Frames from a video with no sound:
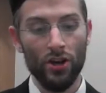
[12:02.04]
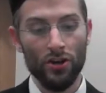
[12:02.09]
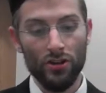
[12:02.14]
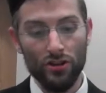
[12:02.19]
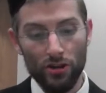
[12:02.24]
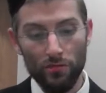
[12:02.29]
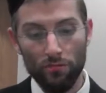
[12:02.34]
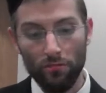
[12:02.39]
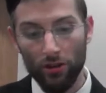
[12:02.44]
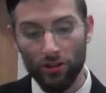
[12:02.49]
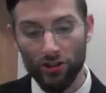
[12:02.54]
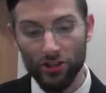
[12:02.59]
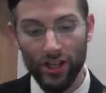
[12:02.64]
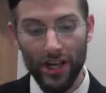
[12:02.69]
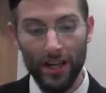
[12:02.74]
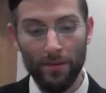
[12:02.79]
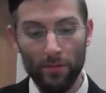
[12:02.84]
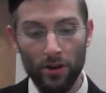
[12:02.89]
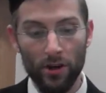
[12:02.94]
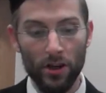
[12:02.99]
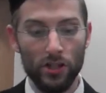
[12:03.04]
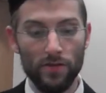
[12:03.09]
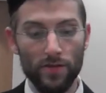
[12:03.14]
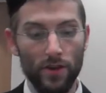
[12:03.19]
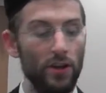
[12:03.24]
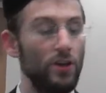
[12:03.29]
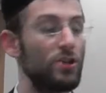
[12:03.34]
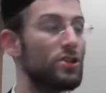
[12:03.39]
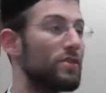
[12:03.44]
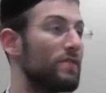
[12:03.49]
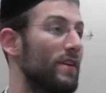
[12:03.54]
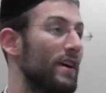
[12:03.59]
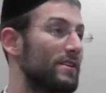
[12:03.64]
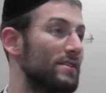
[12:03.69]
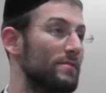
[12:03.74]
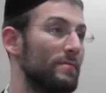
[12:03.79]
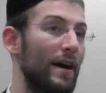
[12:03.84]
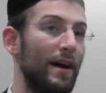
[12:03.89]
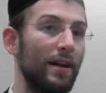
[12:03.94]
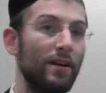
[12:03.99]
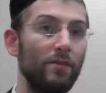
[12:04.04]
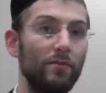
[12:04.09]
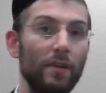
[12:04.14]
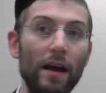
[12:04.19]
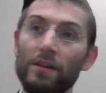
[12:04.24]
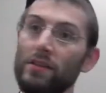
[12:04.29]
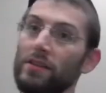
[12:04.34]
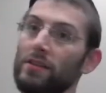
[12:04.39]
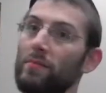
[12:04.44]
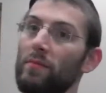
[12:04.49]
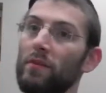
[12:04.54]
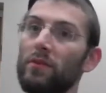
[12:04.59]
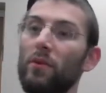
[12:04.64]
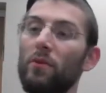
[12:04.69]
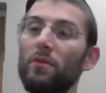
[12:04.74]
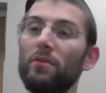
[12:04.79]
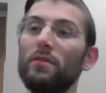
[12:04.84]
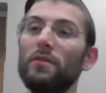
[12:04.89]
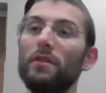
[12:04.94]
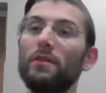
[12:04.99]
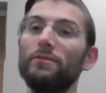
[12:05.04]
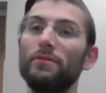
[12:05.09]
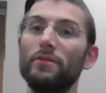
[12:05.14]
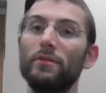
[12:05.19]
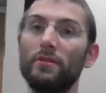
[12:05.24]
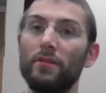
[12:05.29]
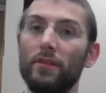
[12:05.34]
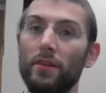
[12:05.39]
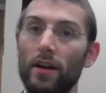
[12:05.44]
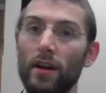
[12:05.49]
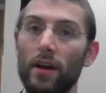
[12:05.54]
Rashi says something totally different.